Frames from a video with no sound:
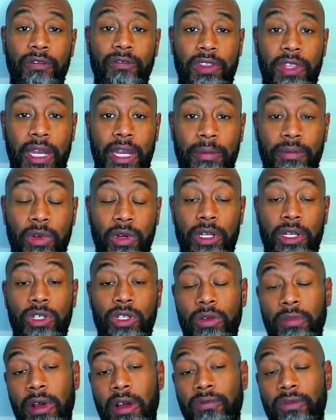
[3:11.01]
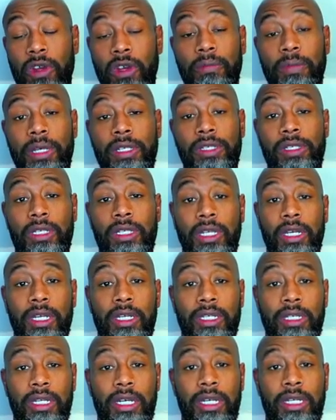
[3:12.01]
that I'm going to do my very best to get it
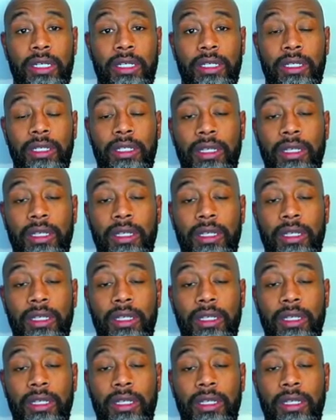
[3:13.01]
done.